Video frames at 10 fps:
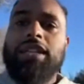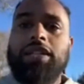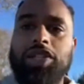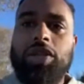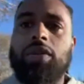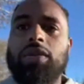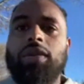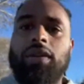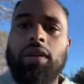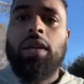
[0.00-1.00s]
That's the truth.
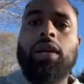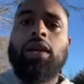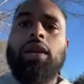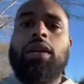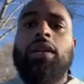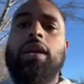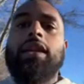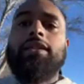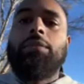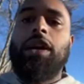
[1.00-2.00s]

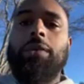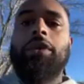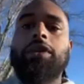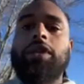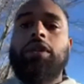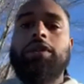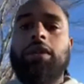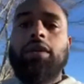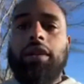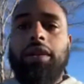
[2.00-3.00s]
That's the Bible, so there's
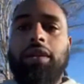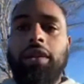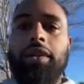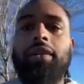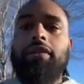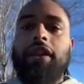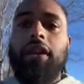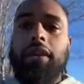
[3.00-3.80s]
nothing, nothing to offend.